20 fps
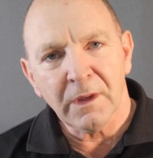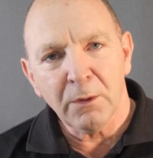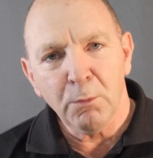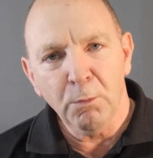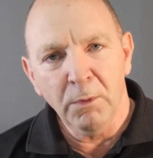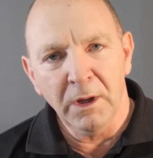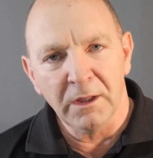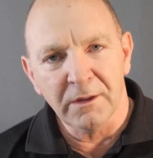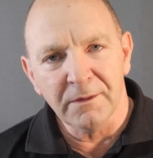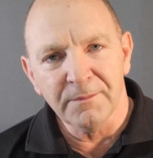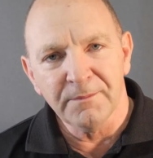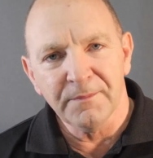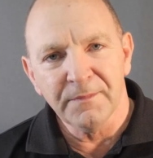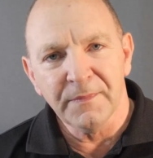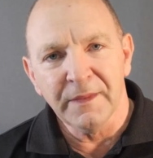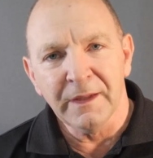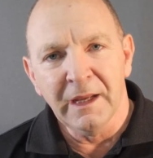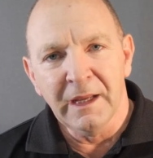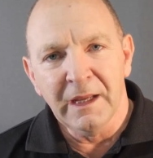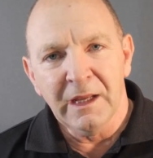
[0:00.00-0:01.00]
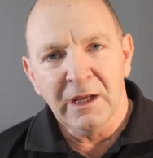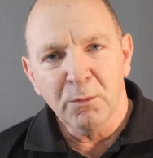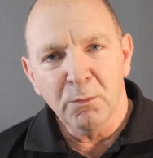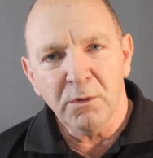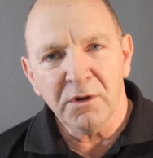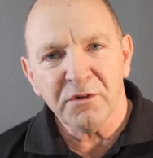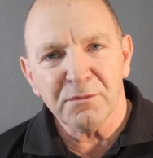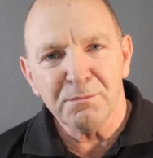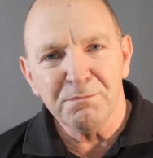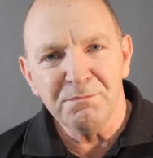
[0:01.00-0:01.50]
Well,
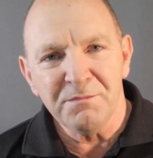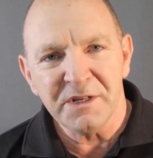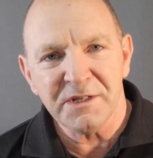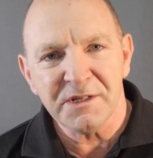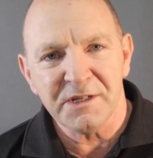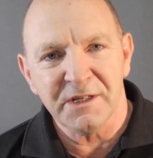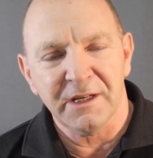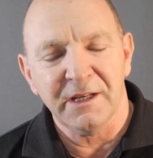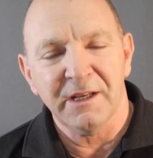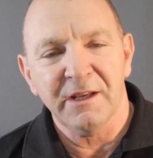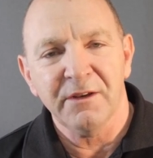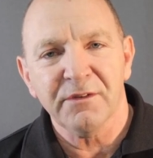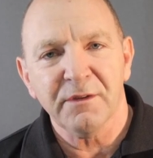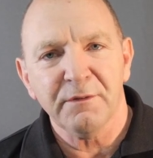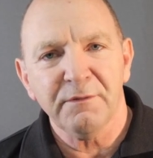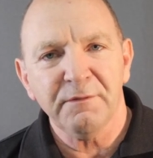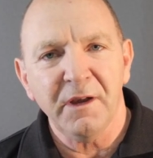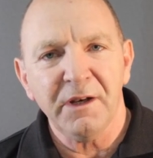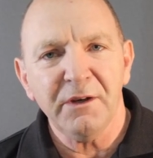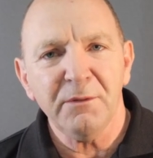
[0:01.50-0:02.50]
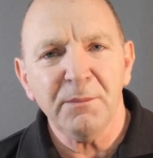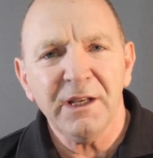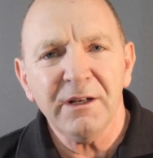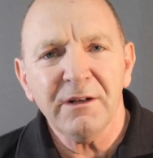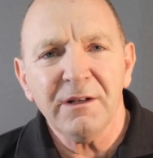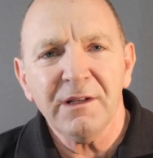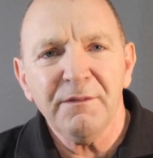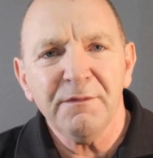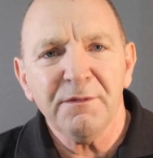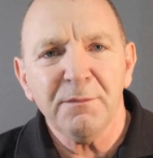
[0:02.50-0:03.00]
what's missing is the
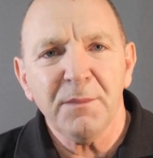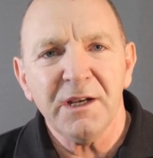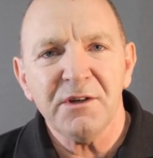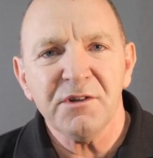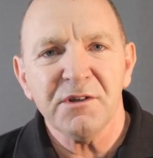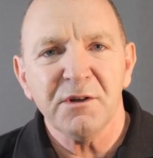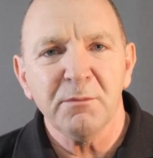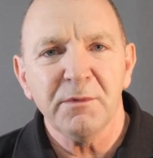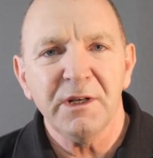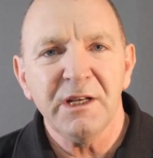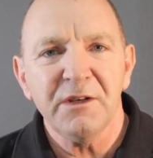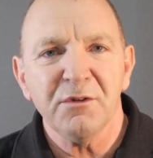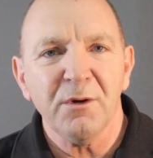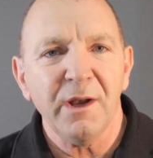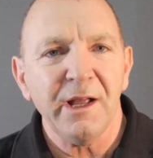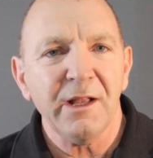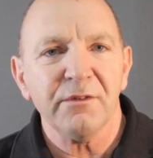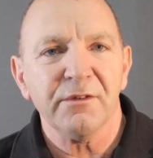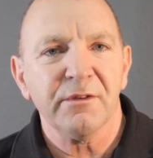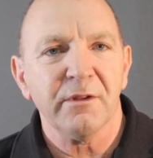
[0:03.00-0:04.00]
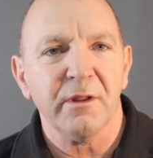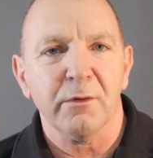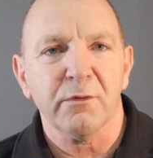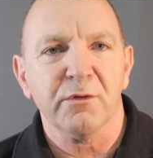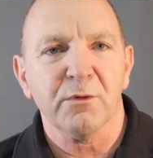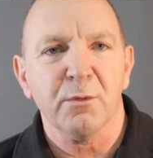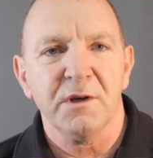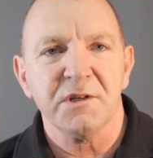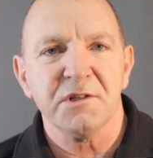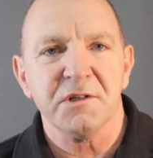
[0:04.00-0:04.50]
fundamental information that we need to answer those
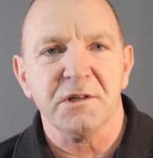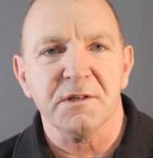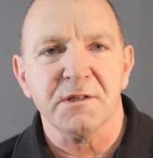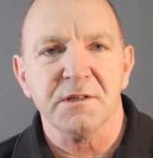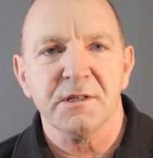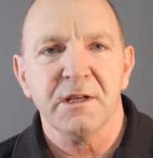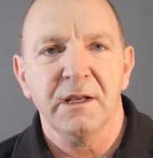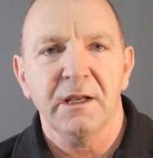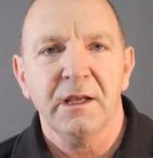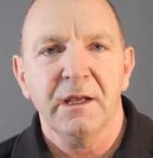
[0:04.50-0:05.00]
questions.